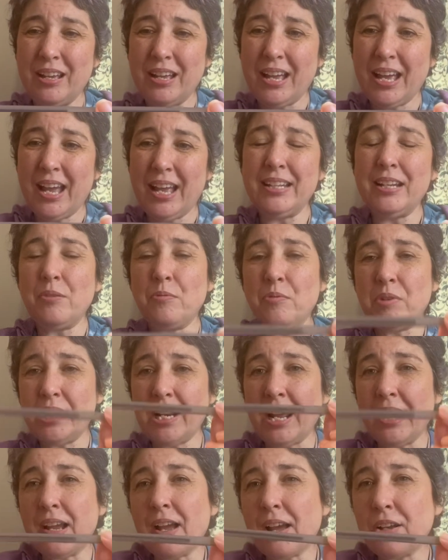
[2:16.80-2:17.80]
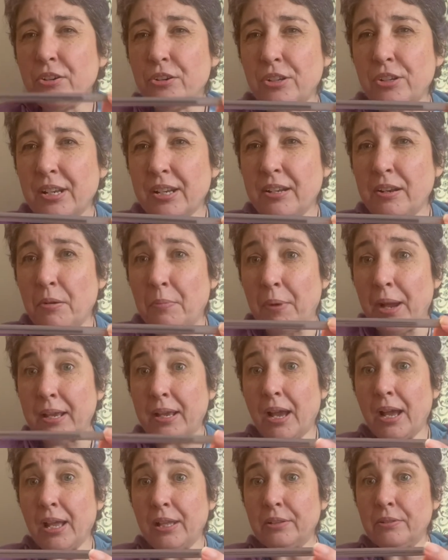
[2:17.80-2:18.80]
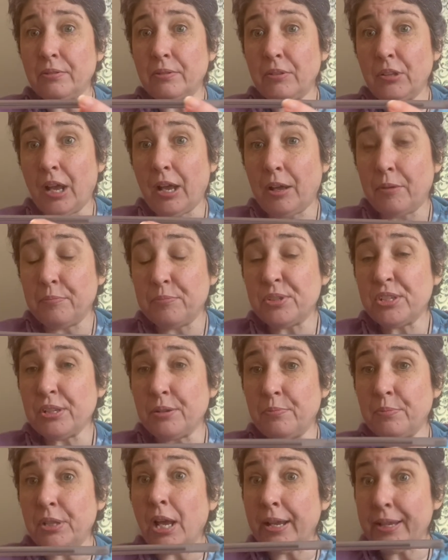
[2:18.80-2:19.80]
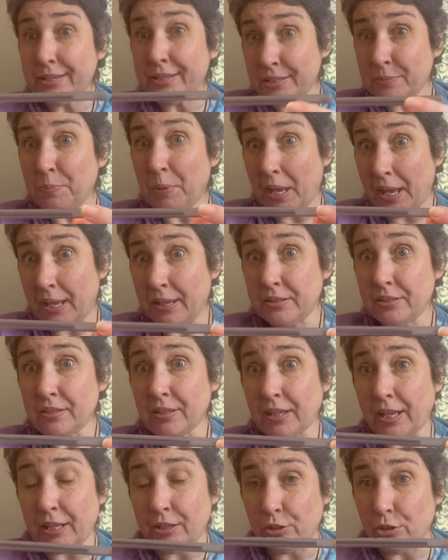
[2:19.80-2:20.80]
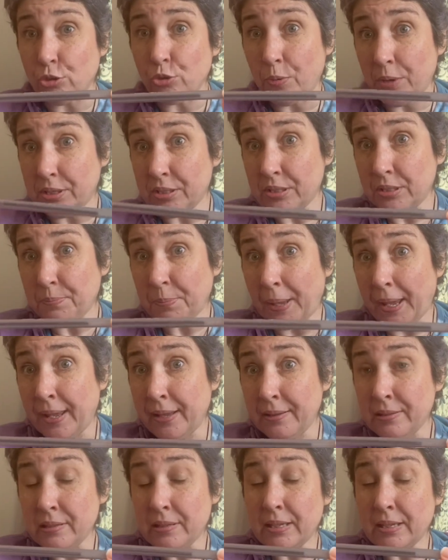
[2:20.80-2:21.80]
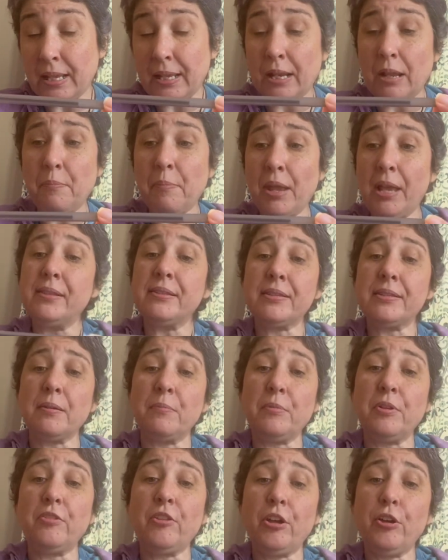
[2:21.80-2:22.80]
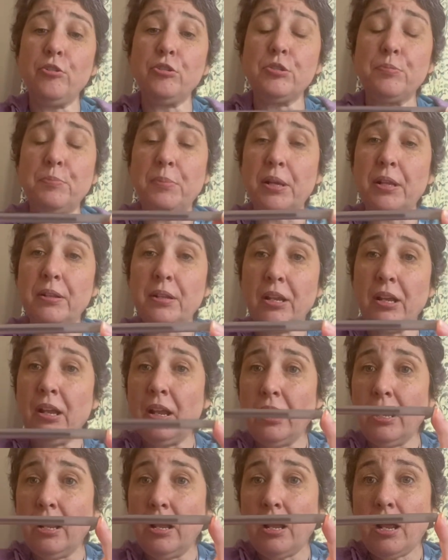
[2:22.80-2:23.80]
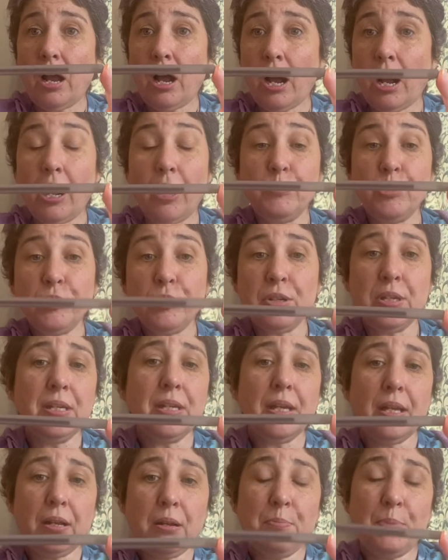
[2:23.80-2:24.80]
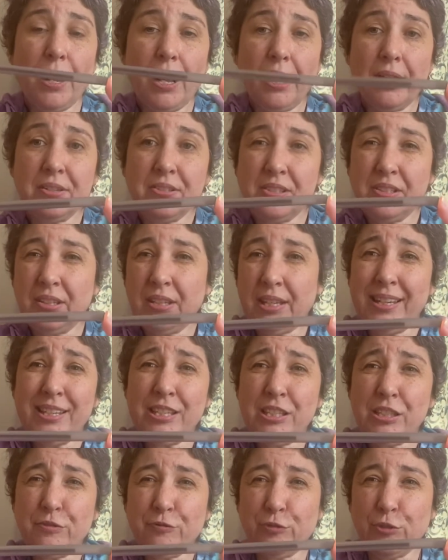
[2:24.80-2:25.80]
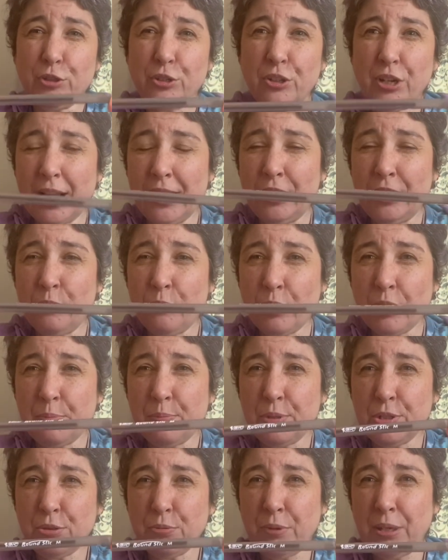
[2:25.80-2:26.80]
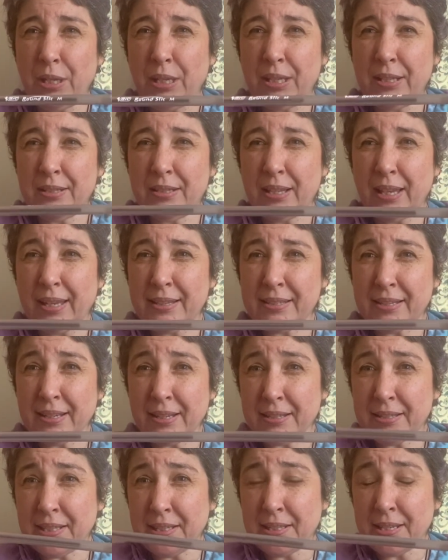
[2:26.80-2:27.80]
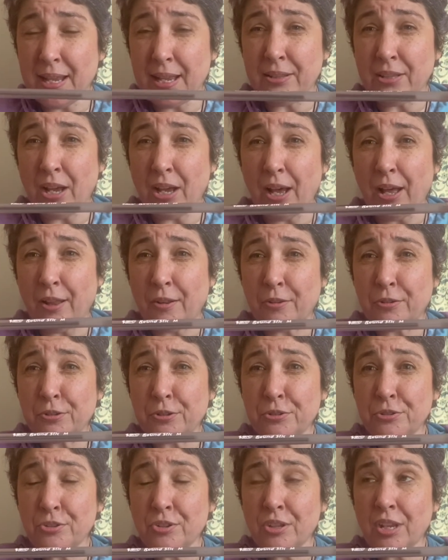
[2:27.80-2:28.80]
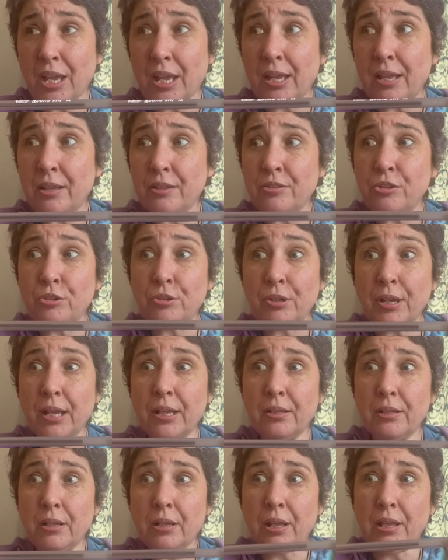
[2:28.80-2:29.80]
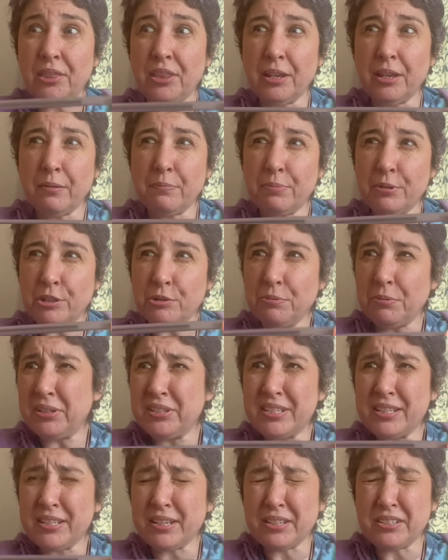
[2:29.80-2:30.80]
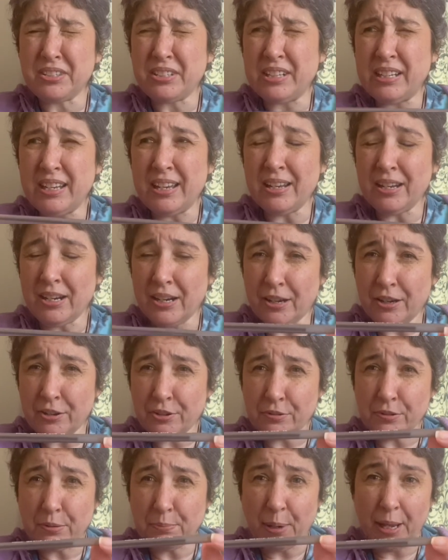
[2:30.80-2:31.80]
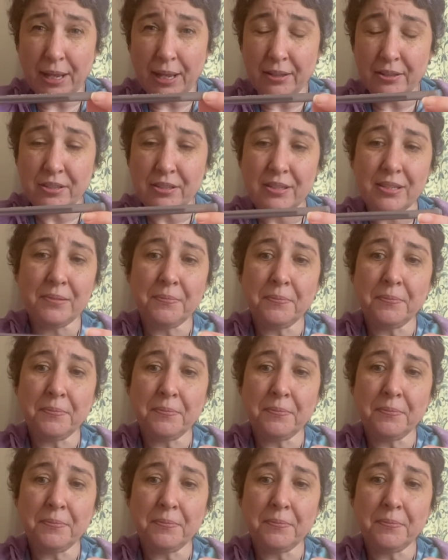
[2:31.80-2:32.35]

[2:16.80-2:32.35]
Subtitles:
And then when I got good at them, I got some nice pens, like the twist pens, and I made some of those. But you can get a box of these for anywhere between like $6 and $10, and you get, I think, between 60 and 100 pens.